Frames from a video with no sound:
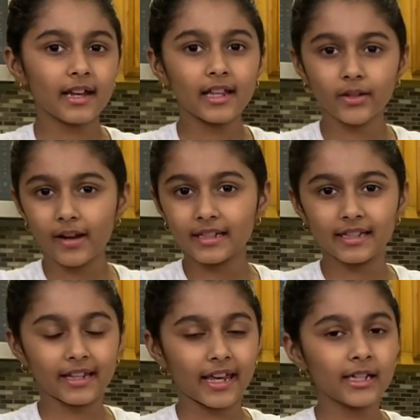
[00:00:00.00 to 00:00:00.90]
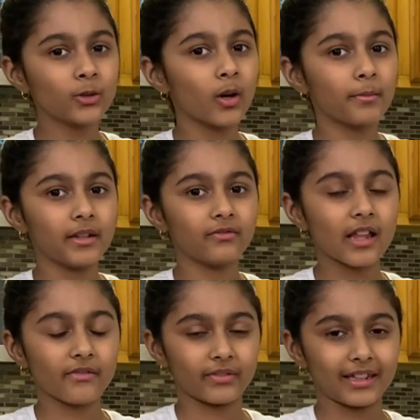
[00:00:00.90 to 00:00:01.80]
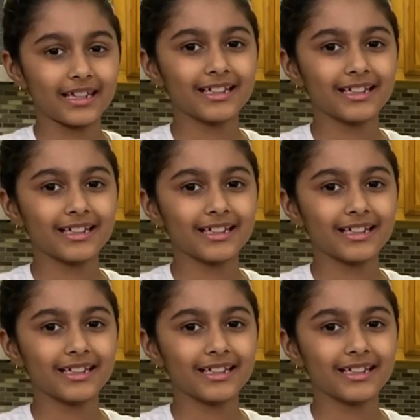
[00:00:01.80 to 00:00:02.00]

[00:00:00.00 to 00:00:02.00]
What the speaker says: otherwise the cake won't be fluffy.